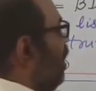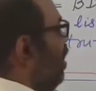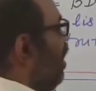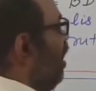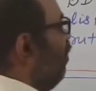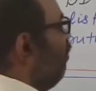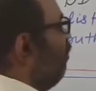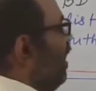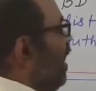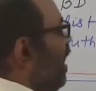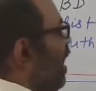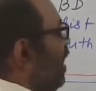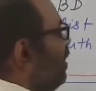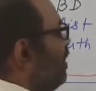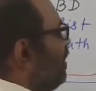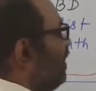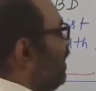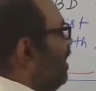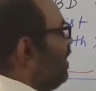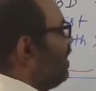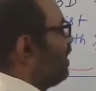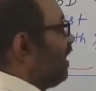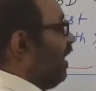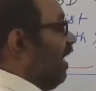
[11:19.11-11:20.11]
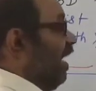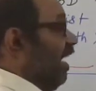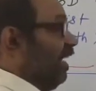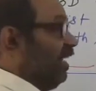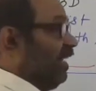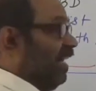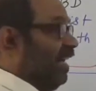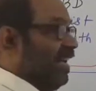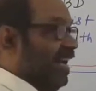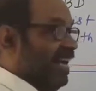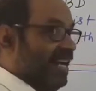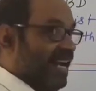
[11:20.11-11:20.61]
If AC is
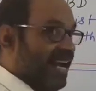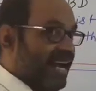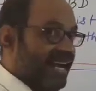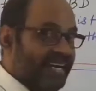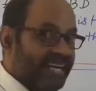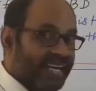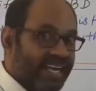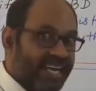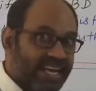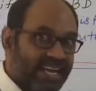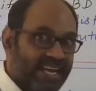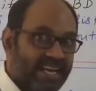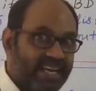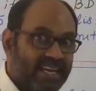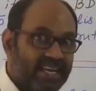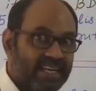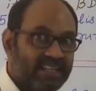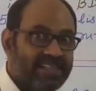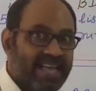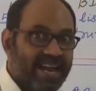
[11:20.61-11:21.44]
greater than AD,